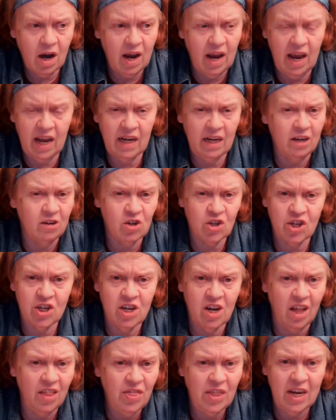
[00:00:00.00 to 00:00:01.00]
and there's
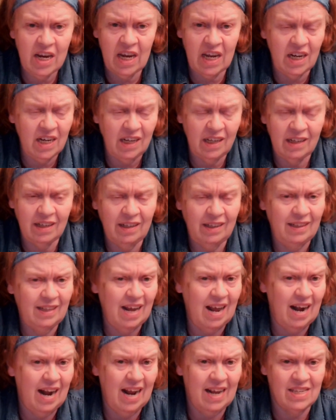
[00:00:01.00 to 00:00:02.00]
nothing in it
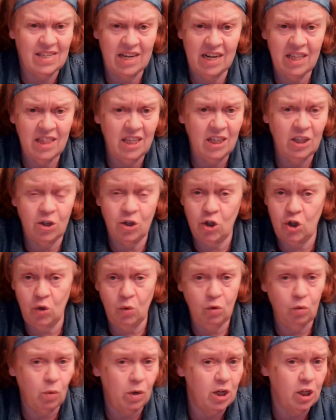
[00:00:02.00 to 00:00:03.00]
that has anything to do
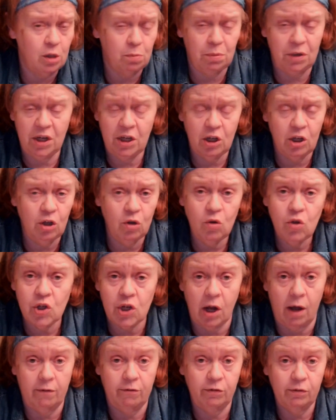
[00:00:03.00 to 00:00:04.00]
with what it's being
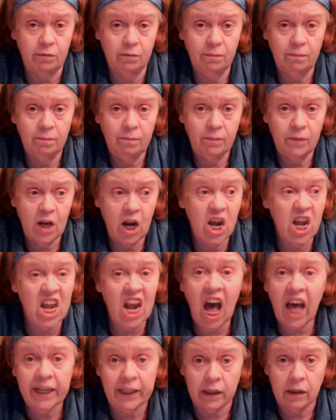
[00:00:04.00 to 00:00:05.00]
accused of.
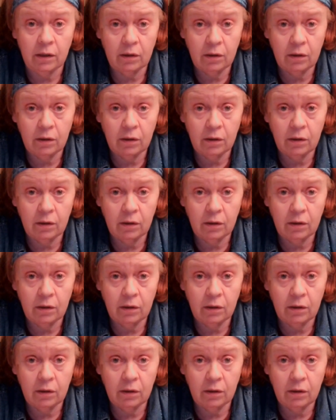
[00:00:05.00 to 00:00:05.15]
None.